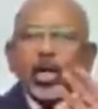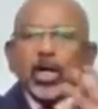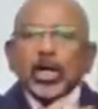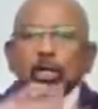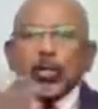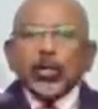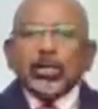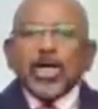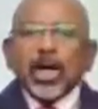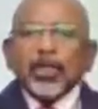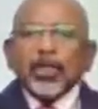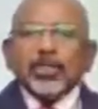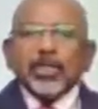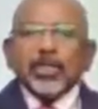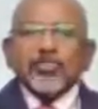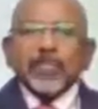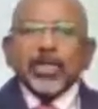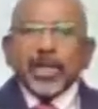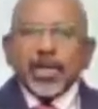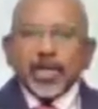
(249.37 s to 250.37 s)
2000
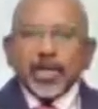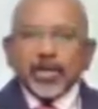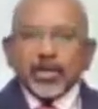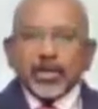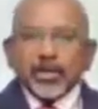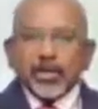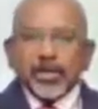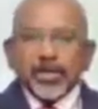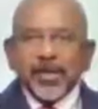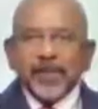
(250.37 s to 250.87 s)
were ahead of me.